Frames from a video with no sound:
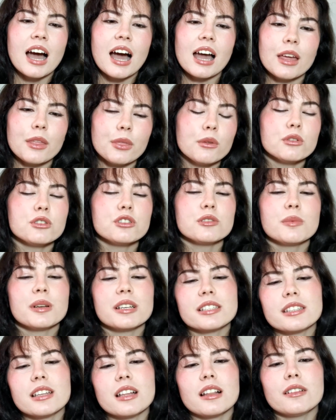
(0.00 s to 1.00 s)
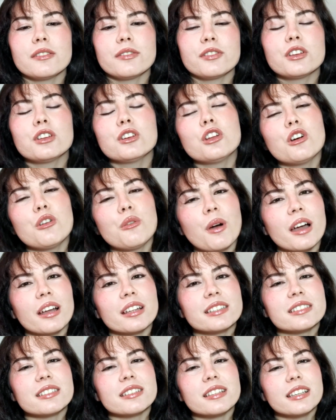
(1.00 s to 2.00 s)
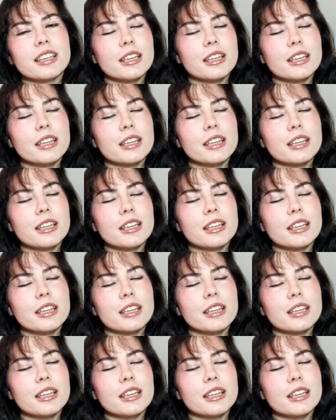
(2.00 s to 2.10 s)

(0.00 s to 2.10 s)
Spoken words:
I thought to myself, you know what,